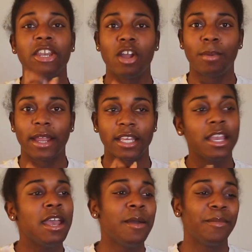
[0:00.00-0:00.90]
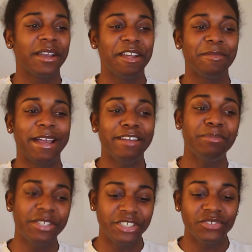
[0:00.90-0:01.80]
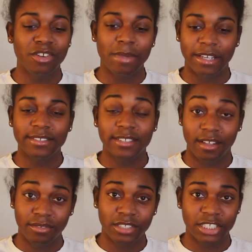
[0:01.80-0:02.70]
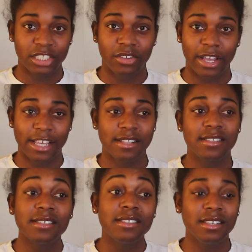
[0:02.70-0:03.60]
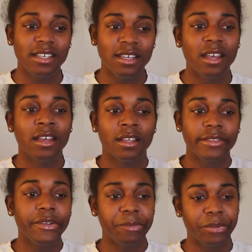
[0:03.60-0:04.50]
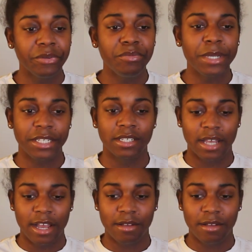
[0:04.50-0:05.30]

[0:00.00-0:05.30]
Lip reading: nobody, but I have pictures for myself just so I can see the improvement.